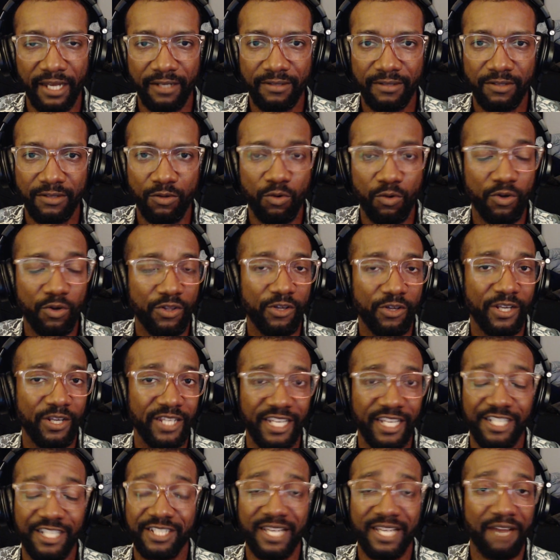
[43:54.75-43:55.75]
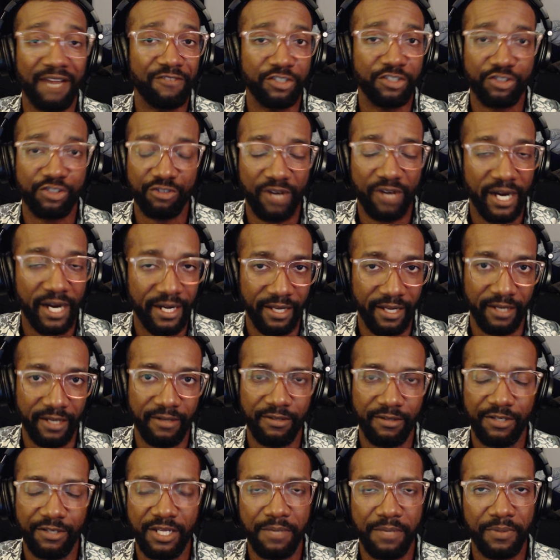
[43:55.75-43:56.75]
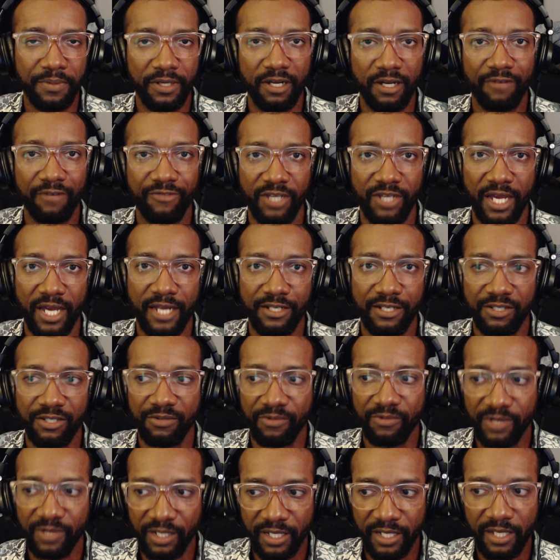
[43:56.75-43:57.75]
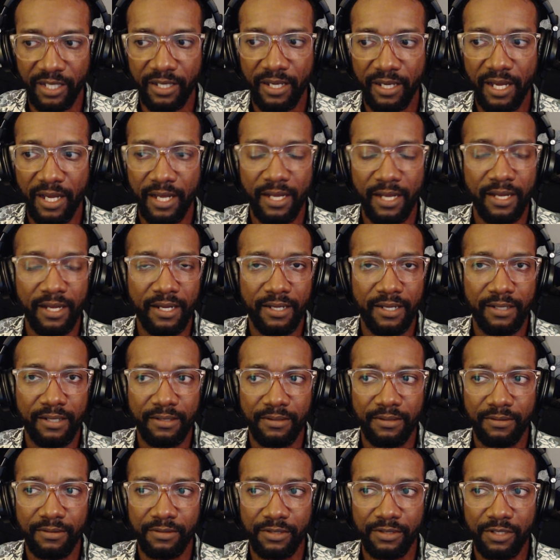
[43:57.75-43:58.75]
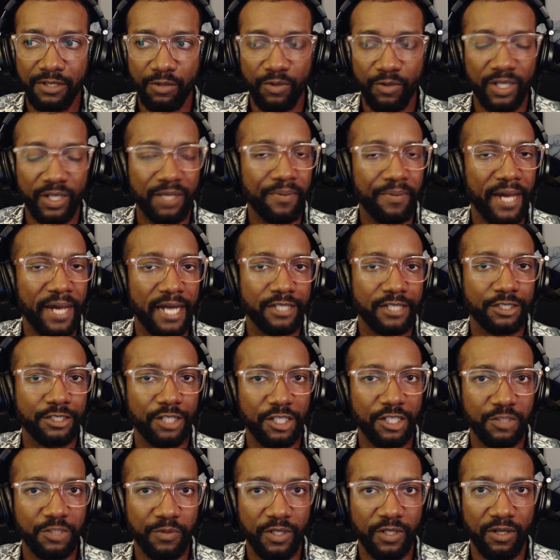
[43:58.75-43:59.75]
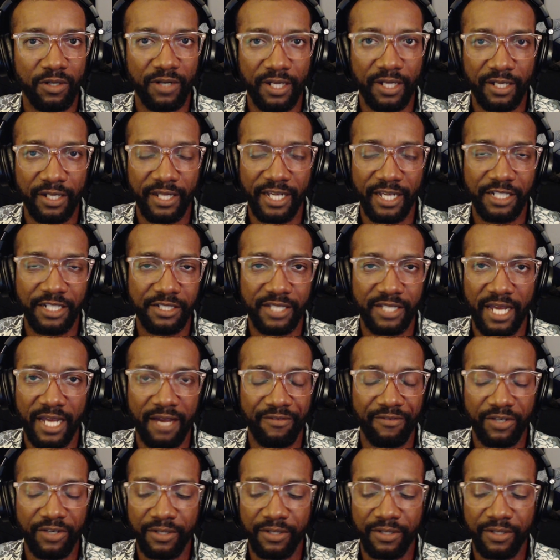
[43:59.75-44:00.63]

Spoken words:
Or they just haven't tried it deep enough yet to really pass judgment on it. They just haven't.